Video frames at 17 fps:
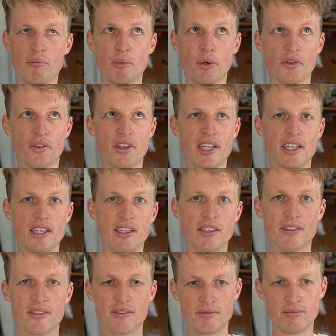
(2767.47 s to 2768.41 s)
put
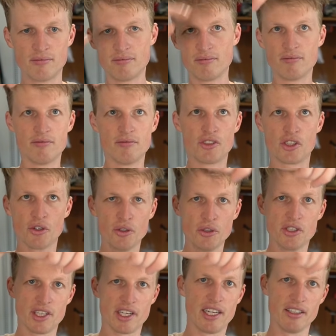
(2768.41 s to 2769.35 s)
the
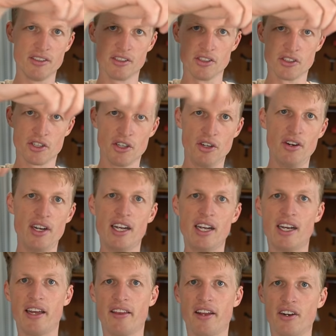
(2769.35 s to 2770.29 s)
screw side into the screw,
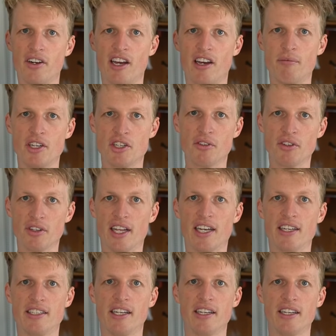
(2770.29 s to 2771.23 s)
and I could have my drill
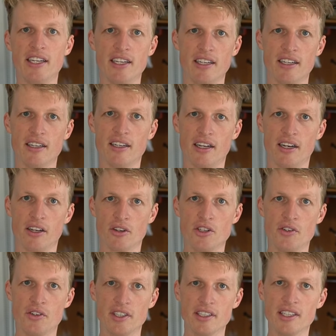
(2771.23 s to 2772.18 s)
like down here, and I
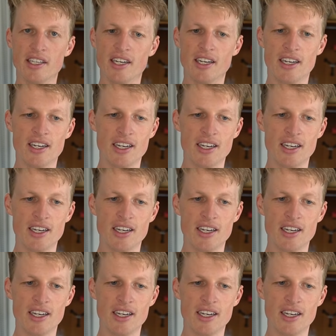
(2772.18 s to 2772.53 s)
could drill.